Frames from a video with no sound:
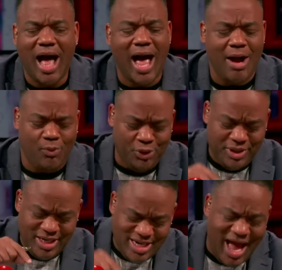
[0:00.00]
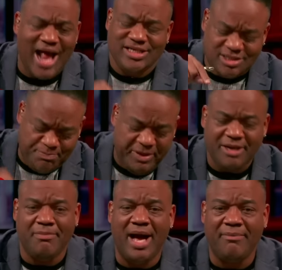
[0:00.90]
I will not
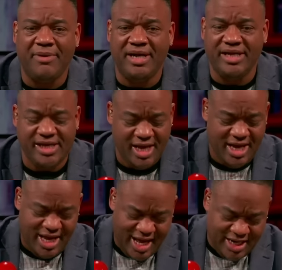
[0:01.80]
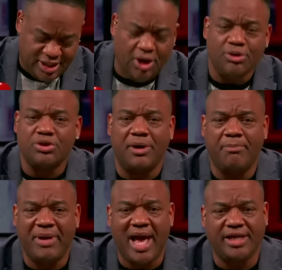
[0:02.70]
spend my money and go to a
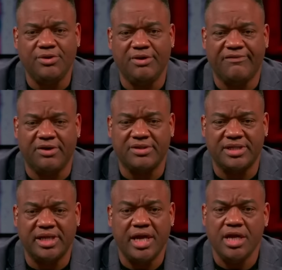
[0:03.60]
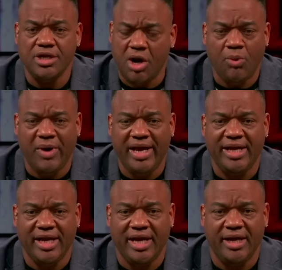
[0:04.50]
black university. No way
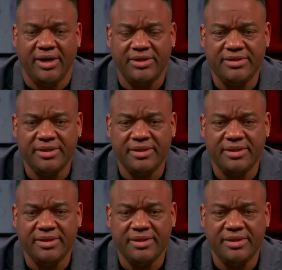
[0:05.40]
in hell.